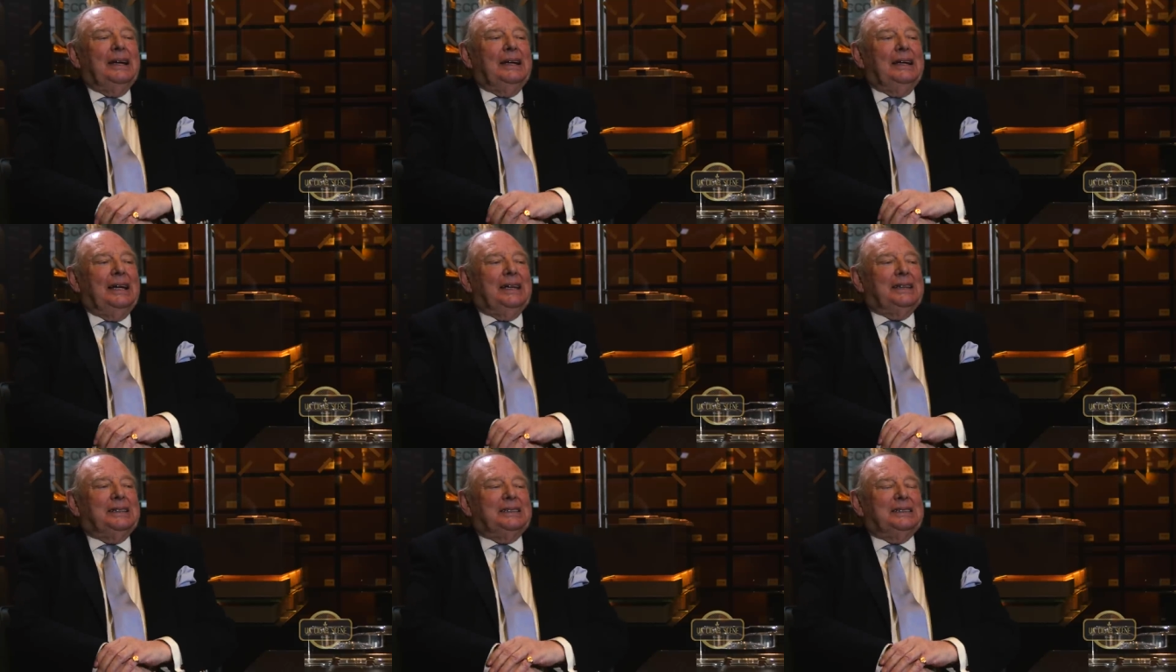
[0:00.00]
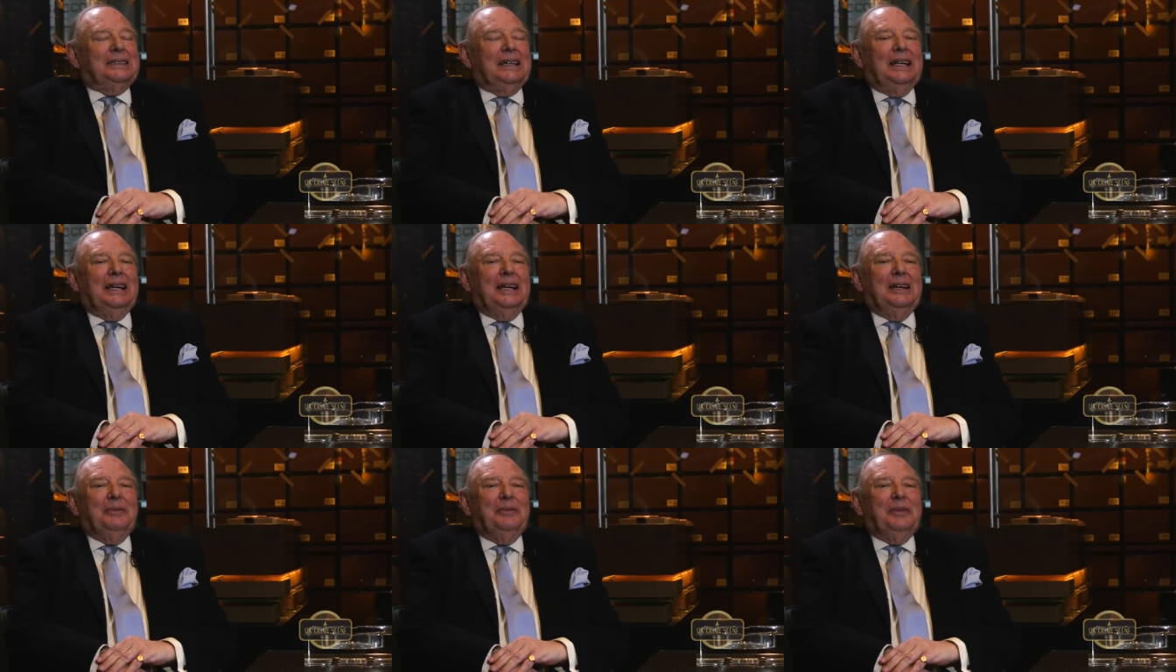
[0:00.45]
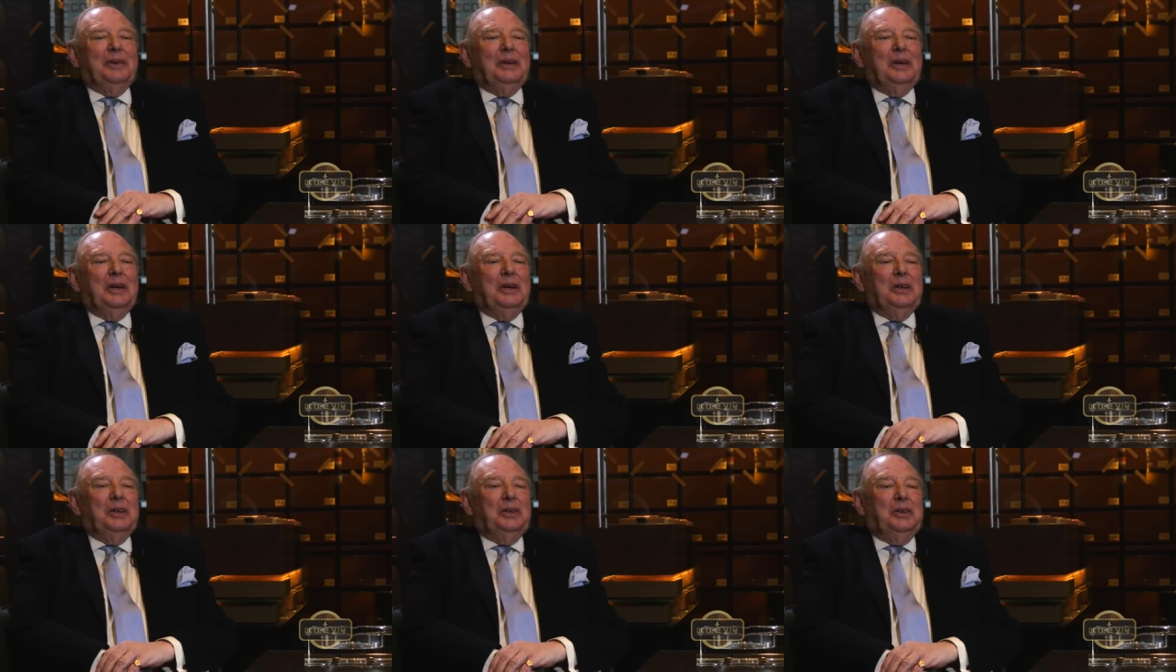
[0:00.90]
yes, um,
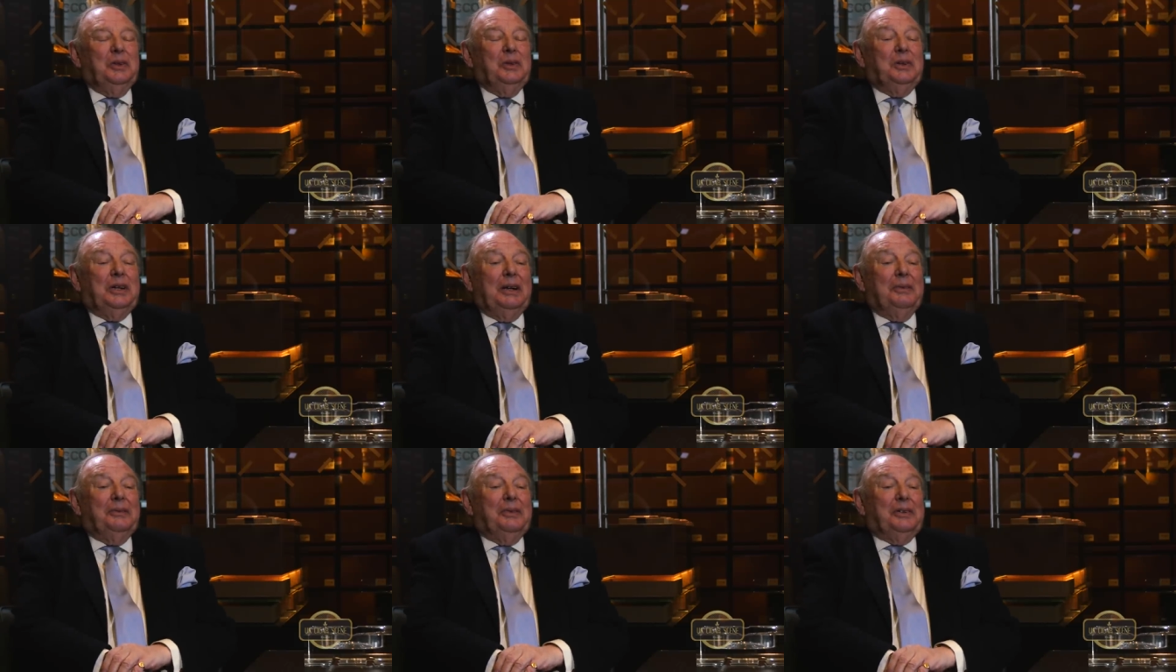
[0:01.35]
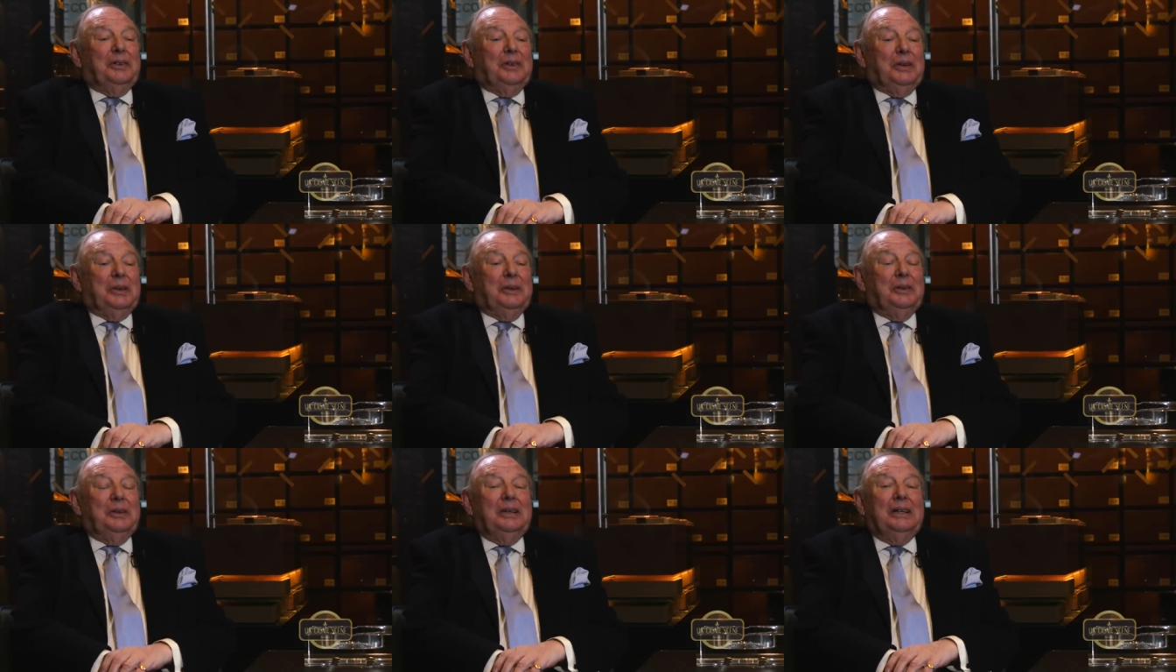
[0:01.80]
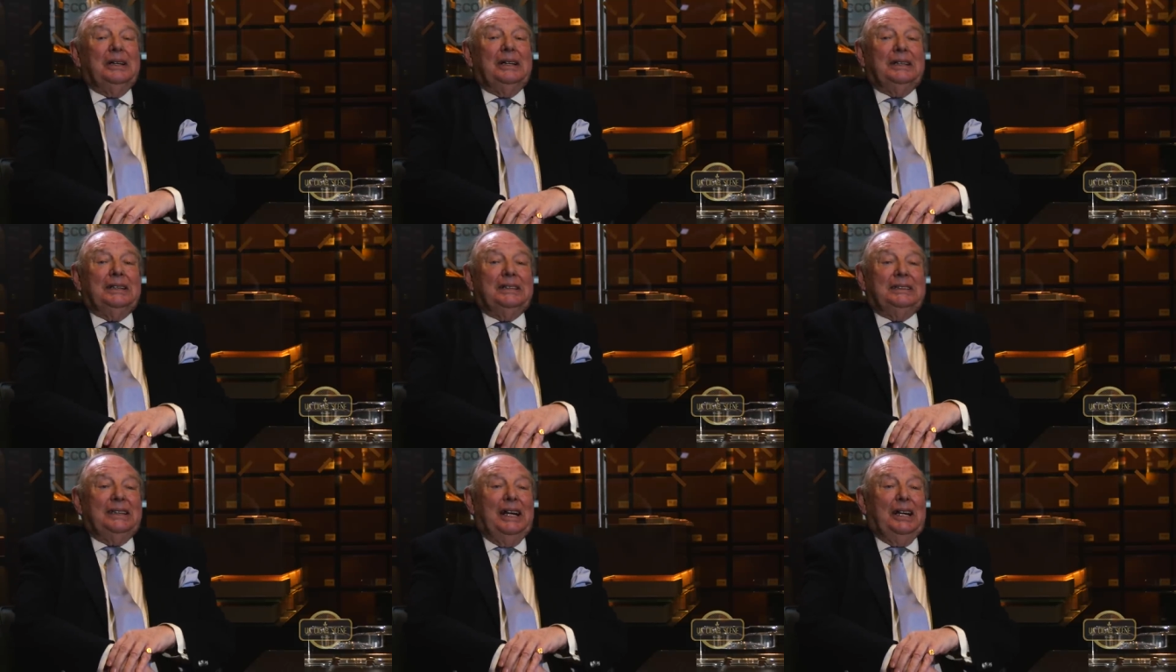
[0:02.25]
do come through.
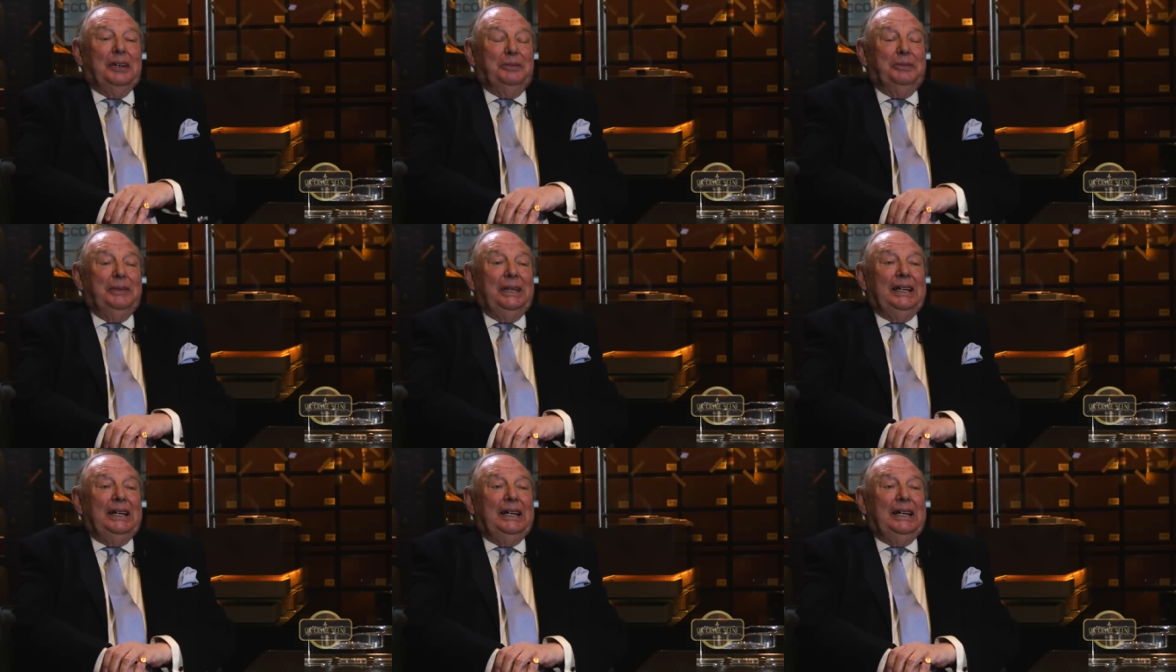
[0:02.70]
Sat me